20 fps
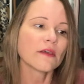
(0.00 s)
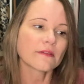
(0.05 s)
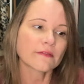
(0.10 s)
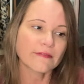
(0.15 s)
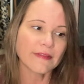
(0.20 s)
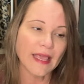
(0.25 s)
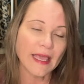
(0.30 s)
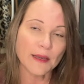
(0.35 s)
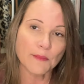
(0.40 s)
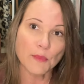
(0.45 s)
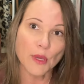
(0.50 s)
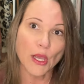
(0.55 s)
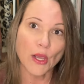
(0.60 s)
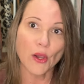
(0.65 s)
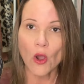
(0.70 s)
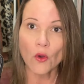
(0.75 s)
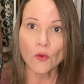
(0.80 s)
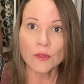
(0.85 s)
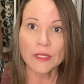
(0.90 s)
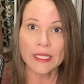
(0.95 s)

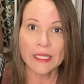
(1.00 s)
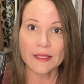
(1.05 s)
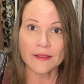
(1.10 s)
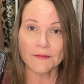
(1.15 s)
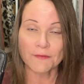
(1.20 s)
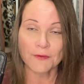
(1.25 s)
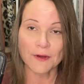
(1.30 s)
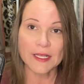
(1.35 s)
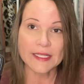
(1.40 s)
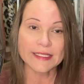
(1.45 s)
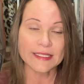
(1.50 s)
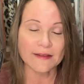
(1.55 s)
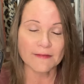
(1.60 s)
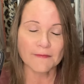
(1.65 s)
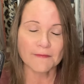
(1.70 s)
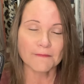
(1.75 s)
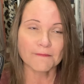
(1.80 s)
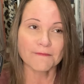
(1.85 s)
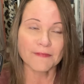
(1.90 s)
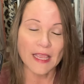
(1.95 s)
Venmo, only the friends
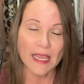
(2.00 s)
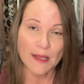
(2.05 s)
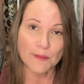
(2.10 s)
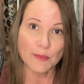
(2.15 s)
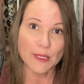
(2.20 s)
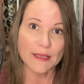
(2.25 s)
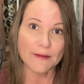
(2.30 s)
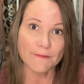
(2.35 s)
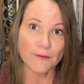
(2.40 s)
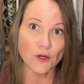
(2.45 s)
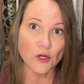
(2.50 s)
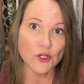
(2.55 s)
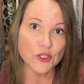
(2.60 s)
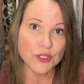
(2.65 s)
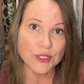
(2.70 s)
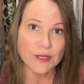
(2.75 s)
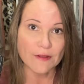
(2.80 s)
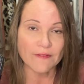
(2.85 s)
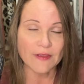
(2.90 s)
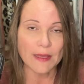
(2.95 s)
and family
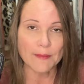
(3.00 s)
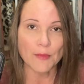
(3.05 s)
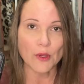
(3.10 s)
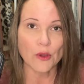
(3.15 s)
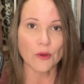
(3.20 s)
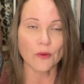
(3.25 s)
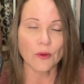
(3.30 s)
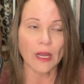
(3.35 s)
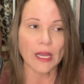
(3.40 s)
version of Venmo.